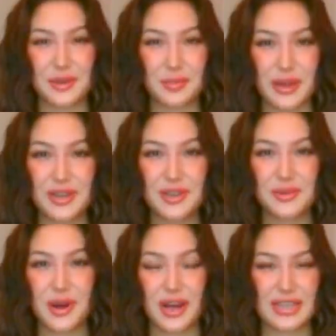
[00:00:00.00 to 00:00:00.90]
They're a brand
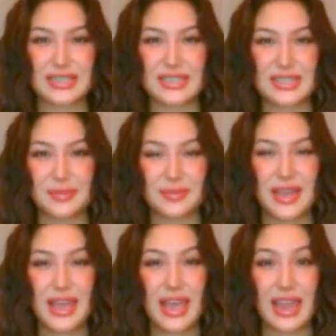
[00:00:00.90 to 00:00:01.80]
new hockey
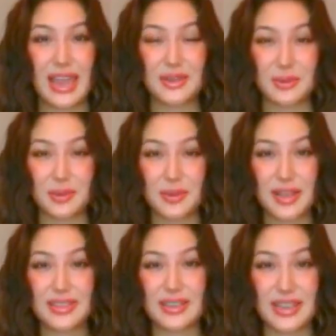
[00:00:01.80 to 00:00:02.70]
team, and they were
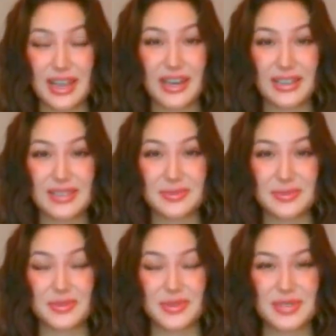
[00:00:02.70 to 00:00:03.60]
playing the Canucks,
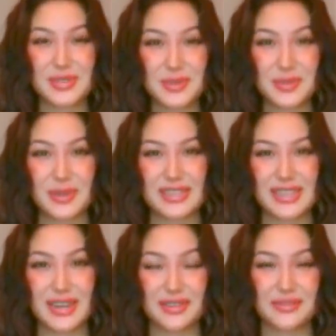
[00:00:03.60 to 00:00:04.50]
which was super
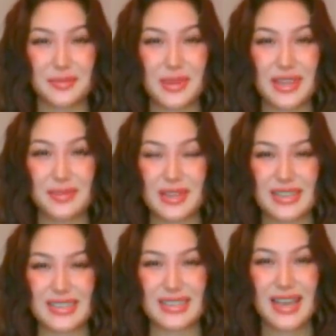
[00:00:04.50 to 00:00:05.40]
exciting for me
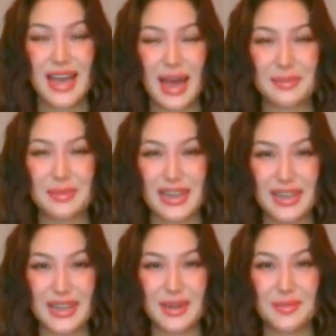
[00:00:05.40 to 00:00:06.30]
because I'm
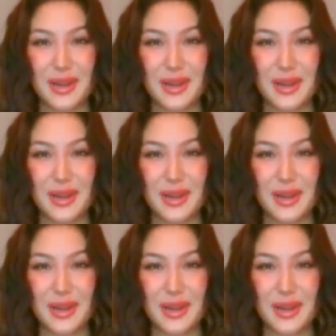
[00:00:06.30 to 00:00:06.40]
Canadian